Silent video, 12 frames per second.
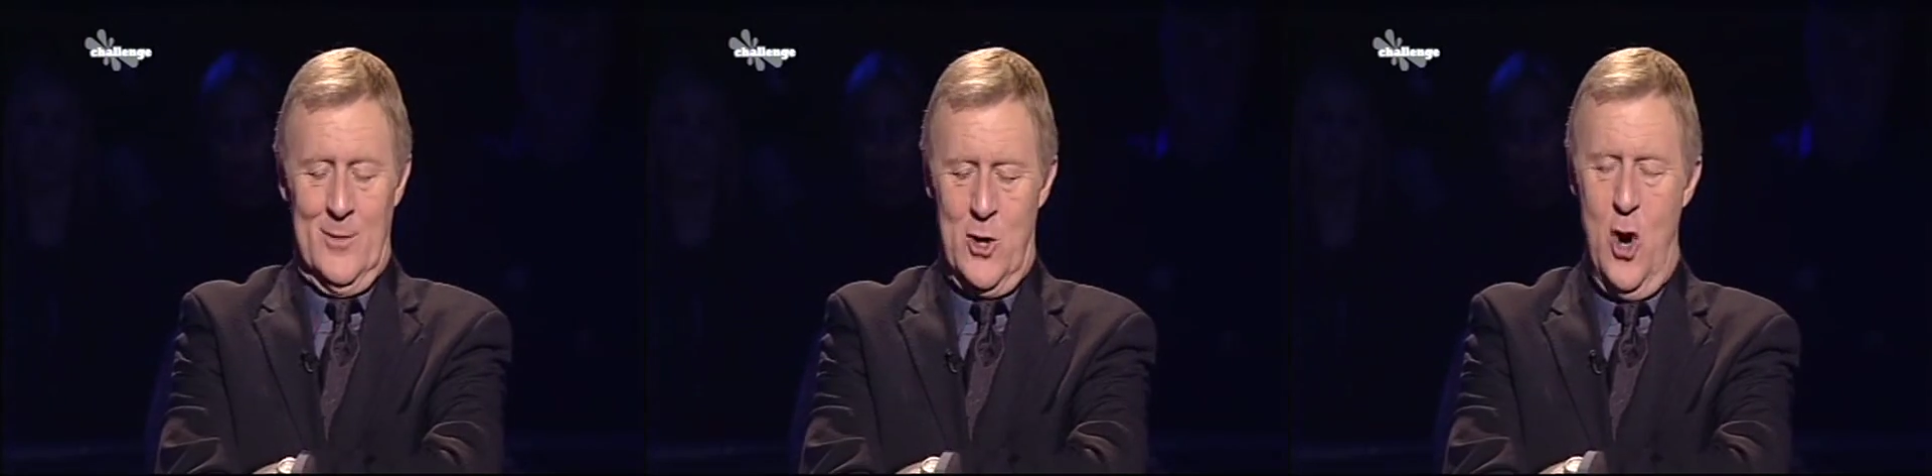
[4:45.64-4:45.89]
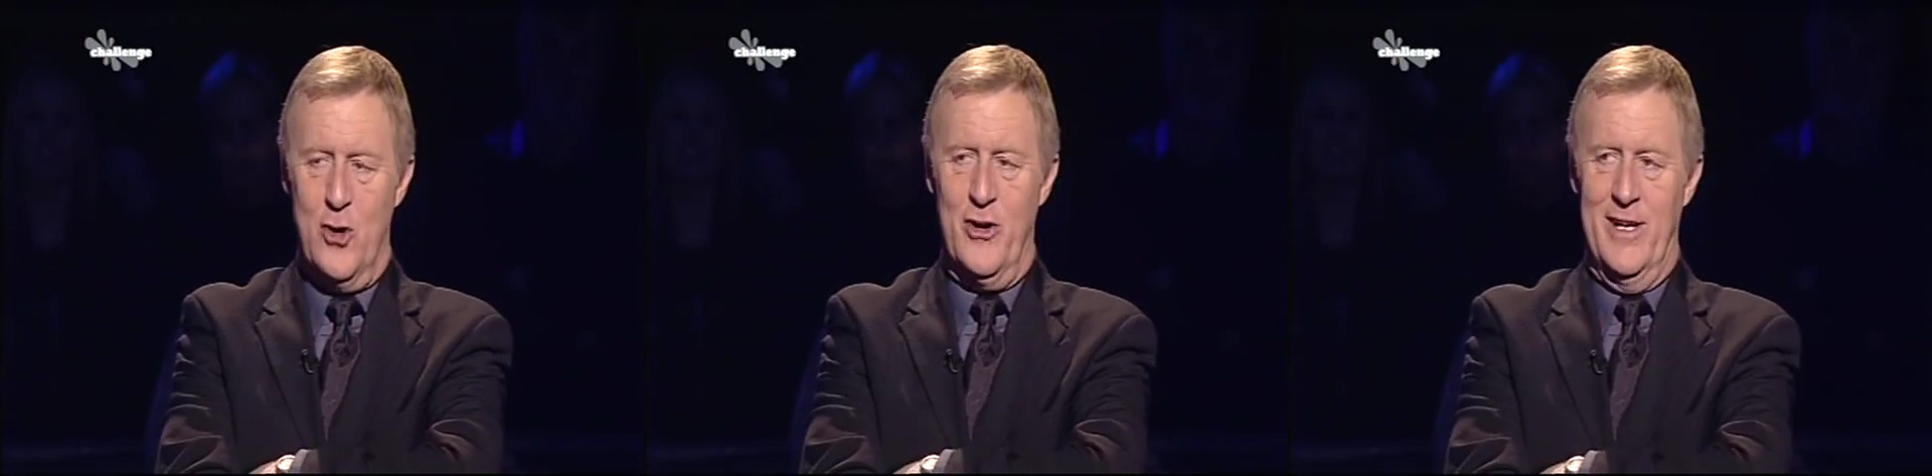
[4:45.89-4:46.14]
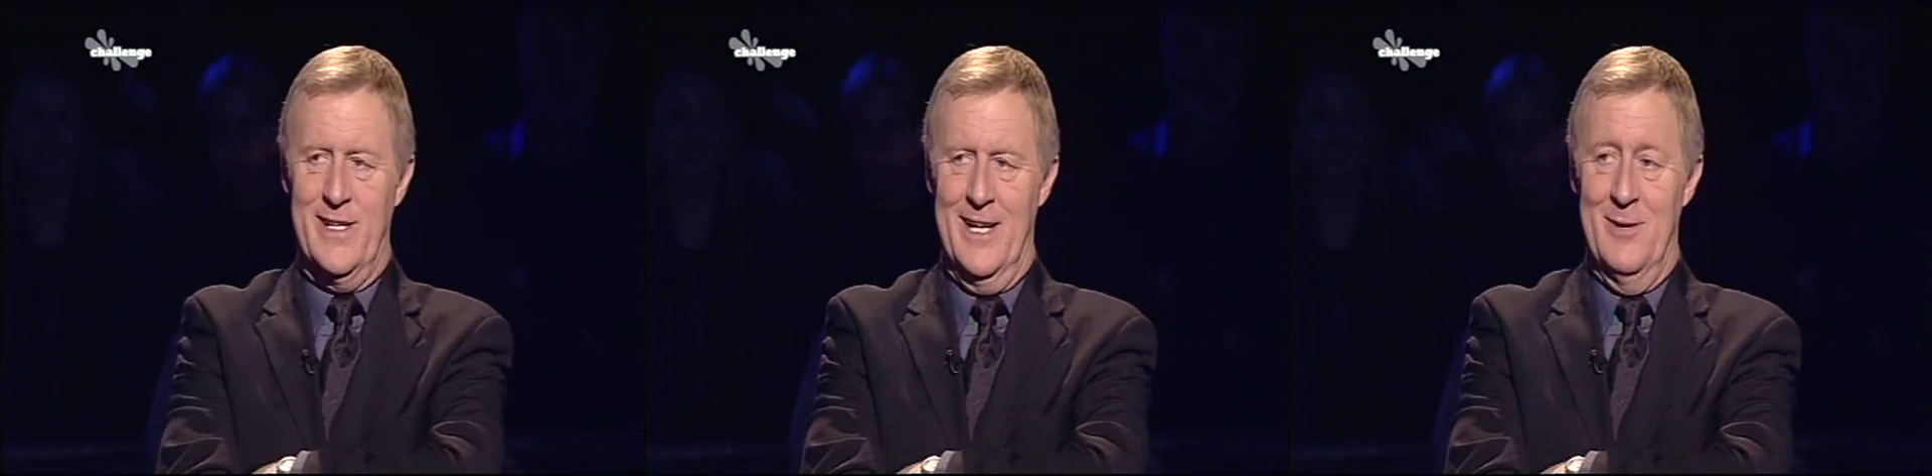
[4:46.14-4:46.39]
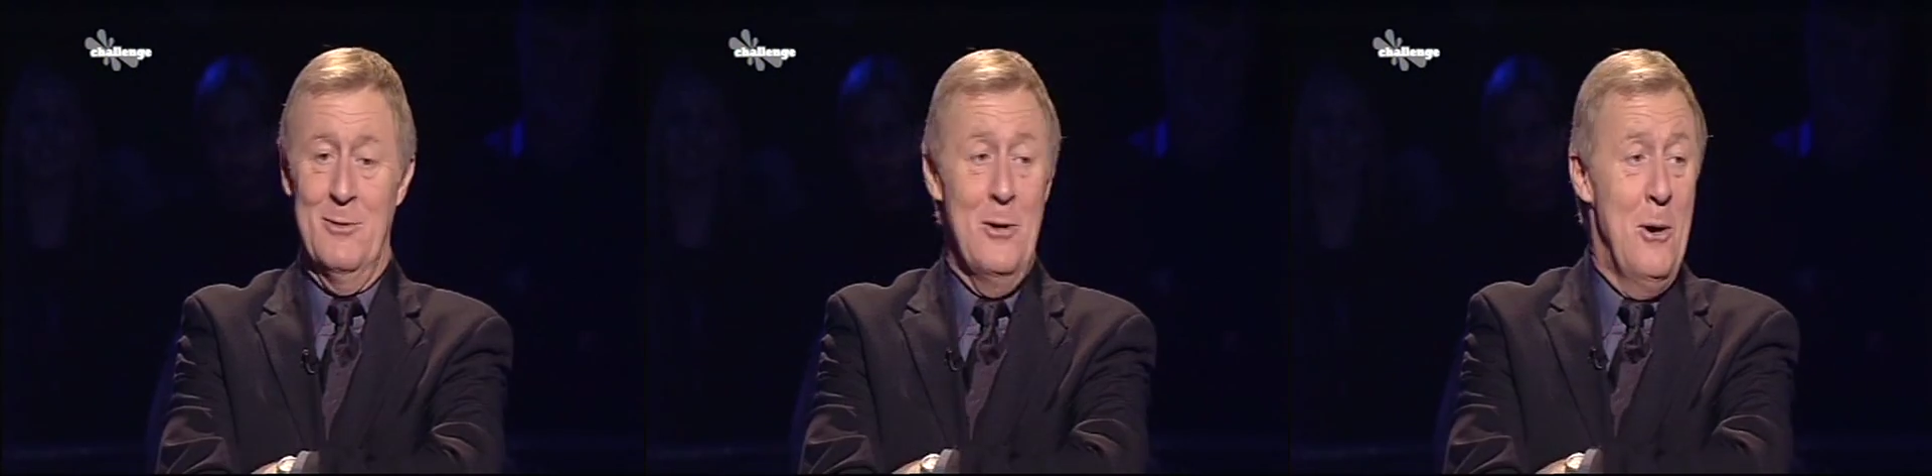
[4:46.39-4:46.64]
Concreting.
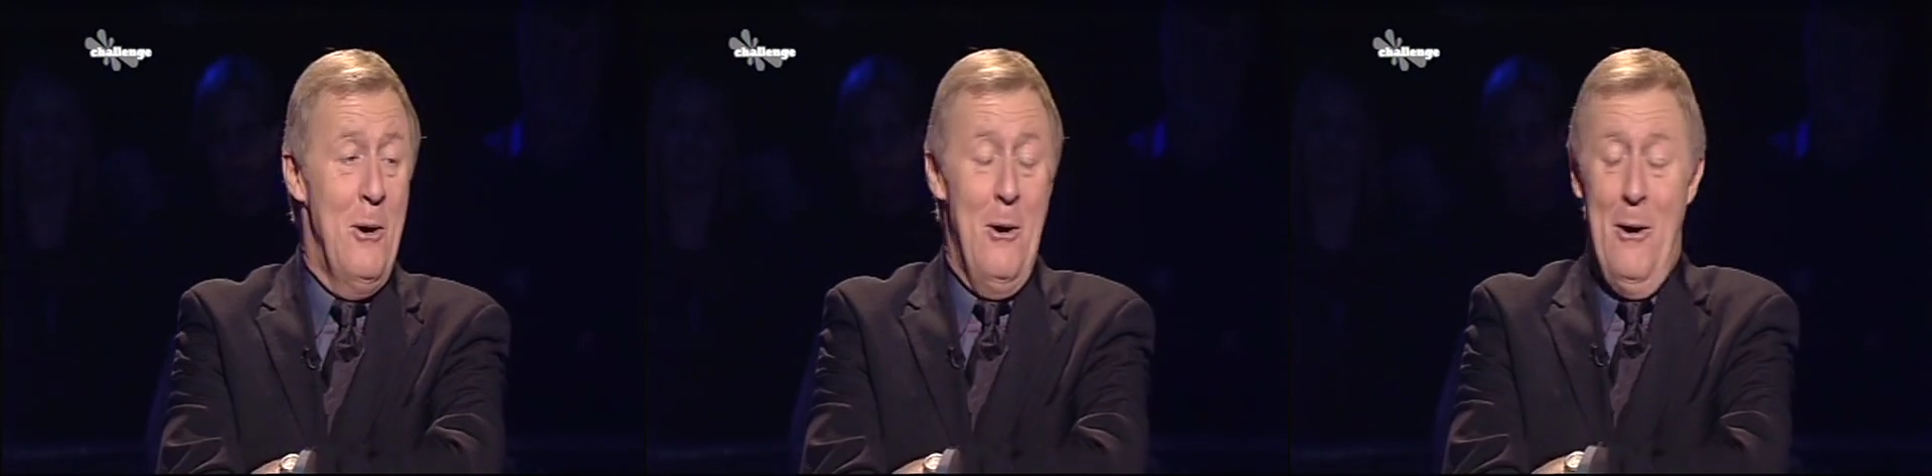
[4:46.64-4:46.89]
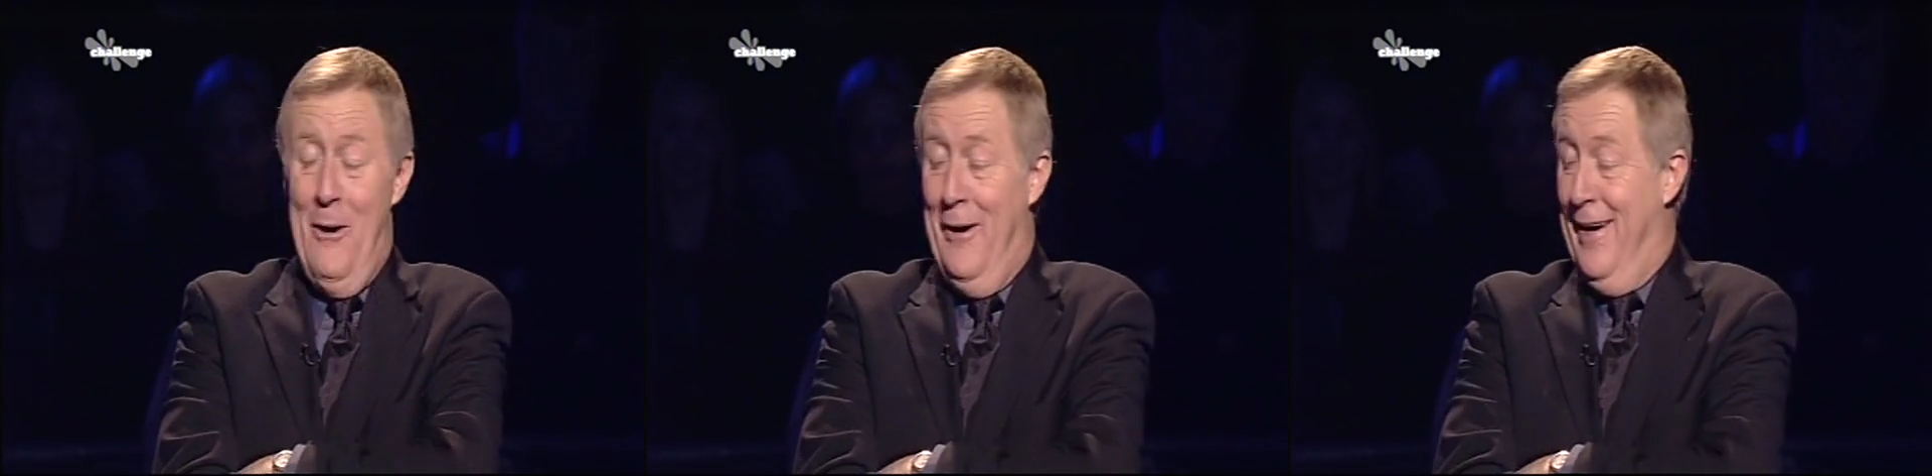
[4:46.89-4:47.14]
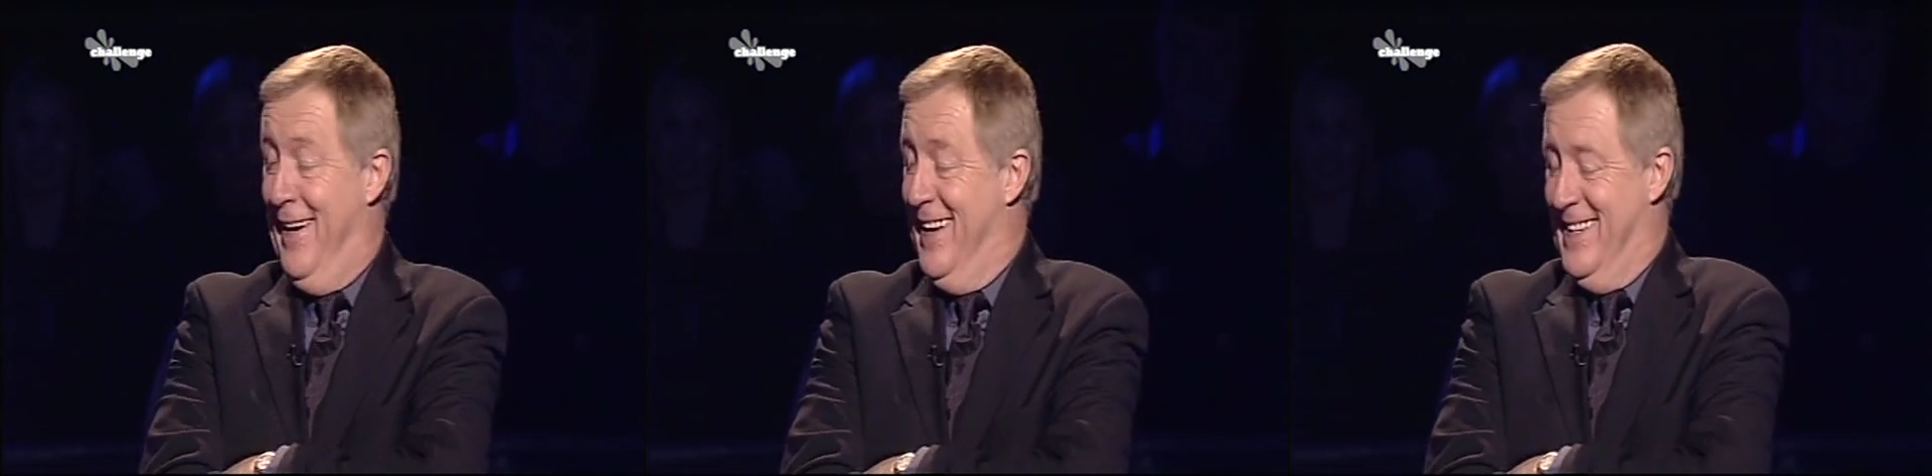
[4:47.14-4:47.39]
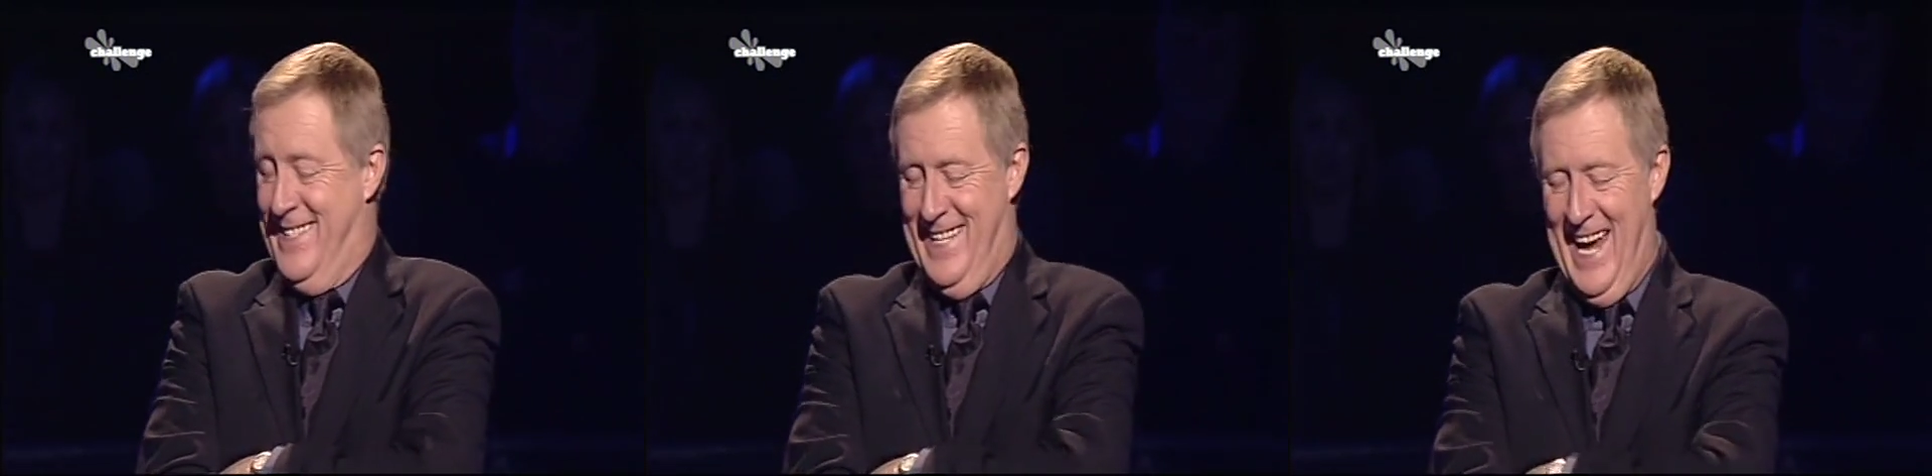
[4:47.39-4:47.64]

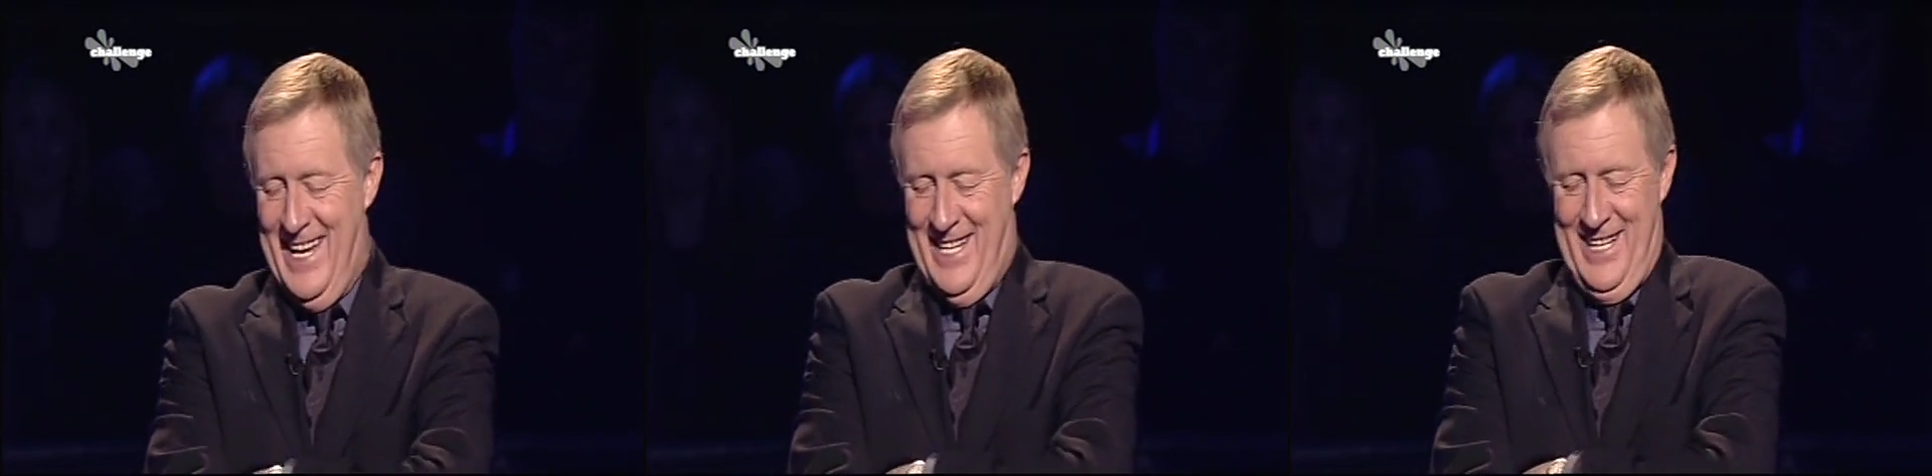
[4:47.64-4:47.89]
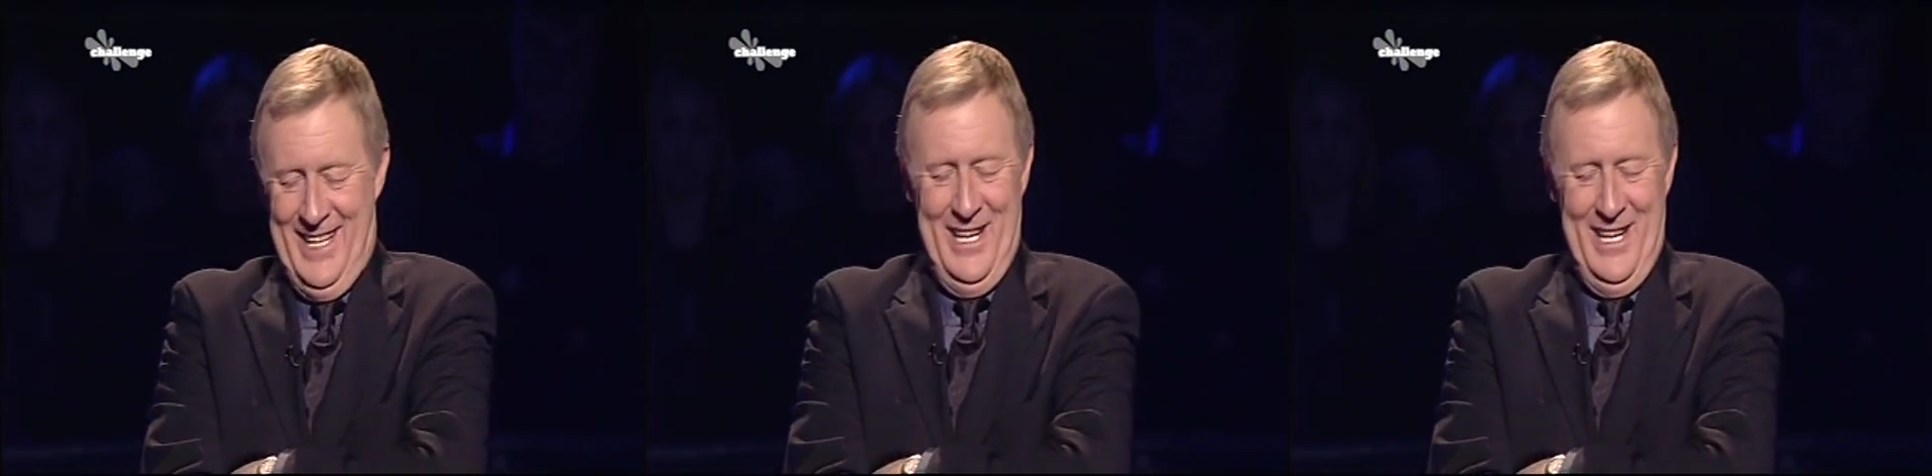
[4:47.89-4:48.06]
Ted,